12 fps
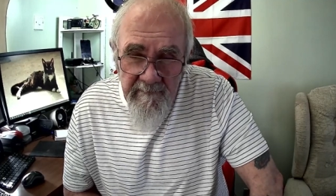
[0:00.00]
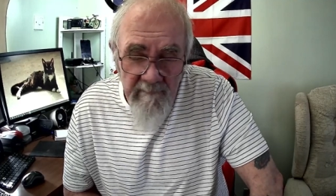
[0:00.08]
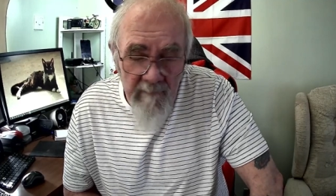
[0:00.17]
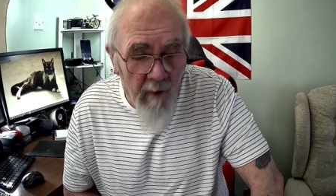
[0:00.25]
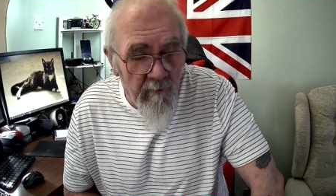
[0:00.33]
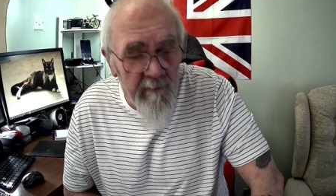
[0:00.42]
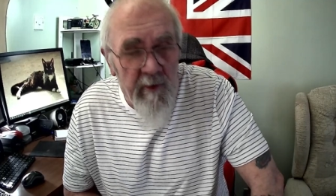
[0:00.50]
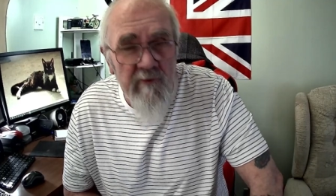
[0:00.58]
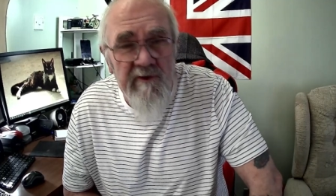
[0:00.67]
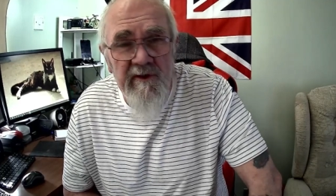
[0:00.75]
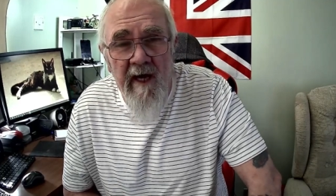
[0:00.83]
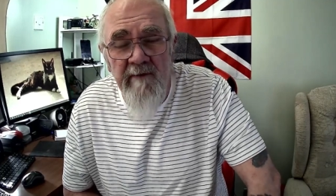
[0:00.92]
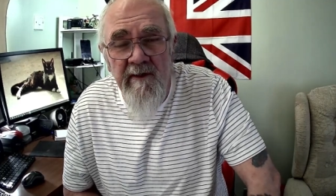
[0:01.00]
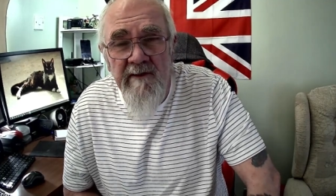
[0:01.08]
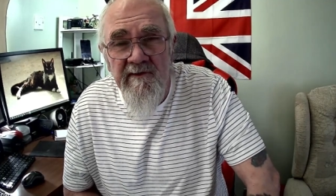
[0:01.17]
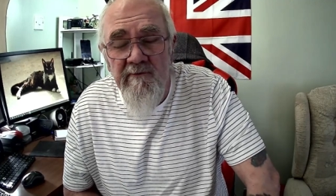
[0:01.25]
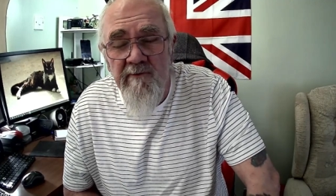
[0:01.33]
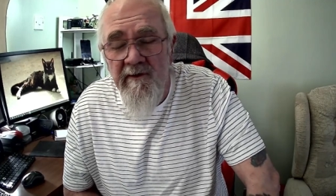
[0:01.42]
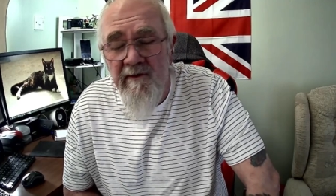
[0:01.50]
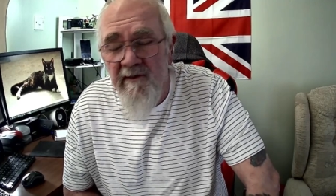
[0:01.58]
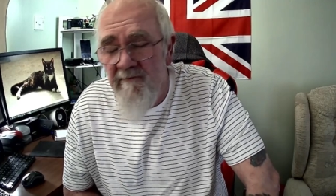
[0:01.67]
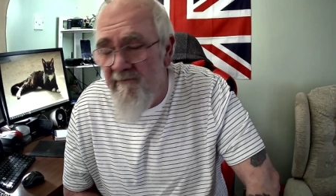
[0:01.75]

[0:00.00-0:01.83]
Multiple stabbings with